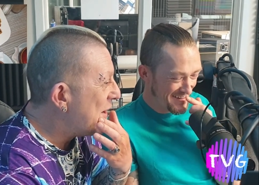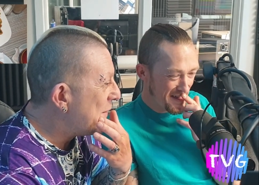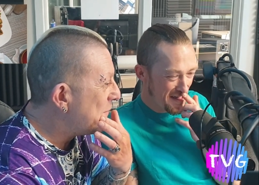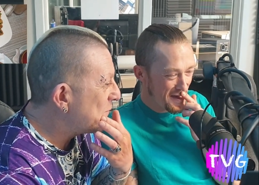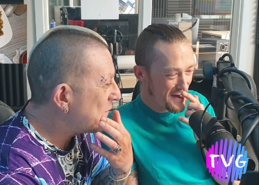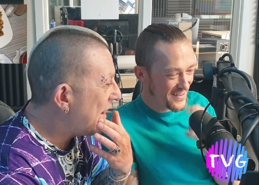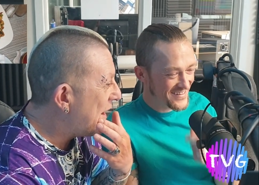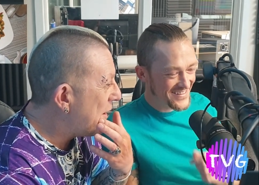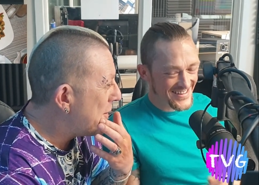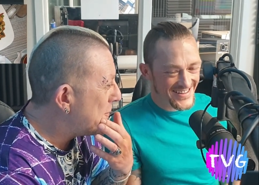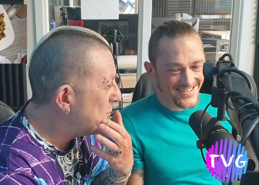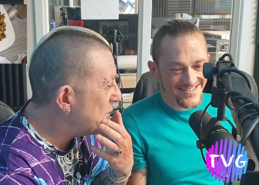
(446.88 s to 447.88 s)
Speaker 1: um,
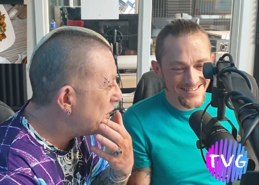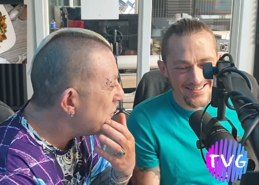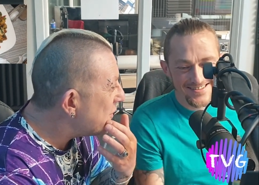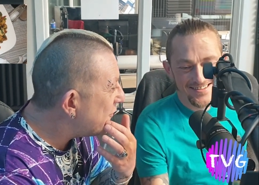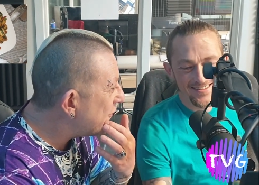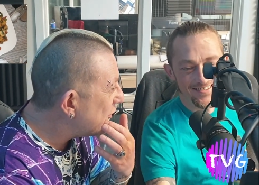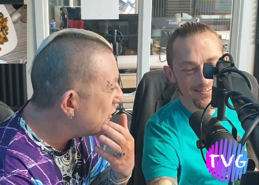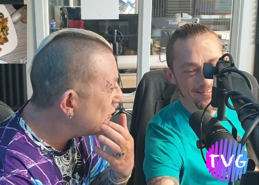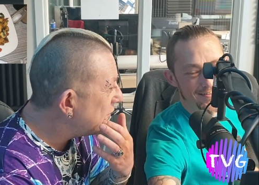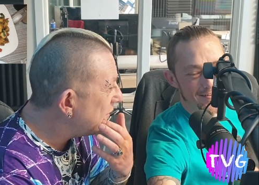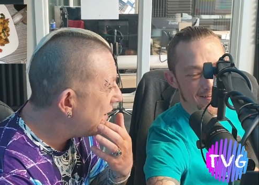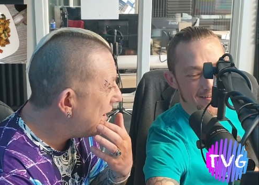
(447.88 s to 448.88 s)
a beautiful
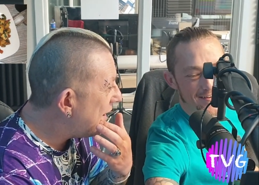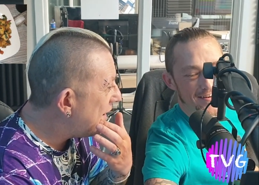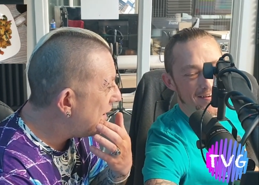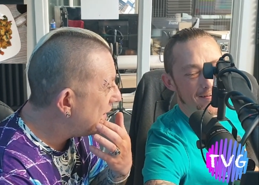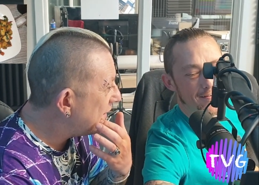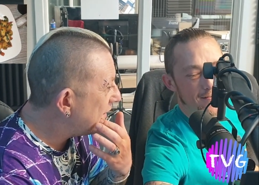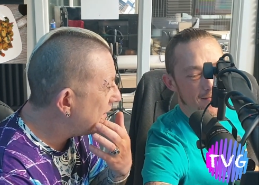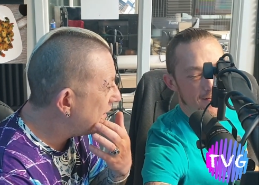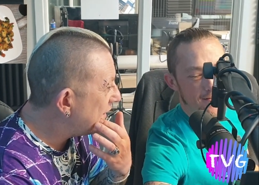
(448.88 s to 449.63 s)
uh,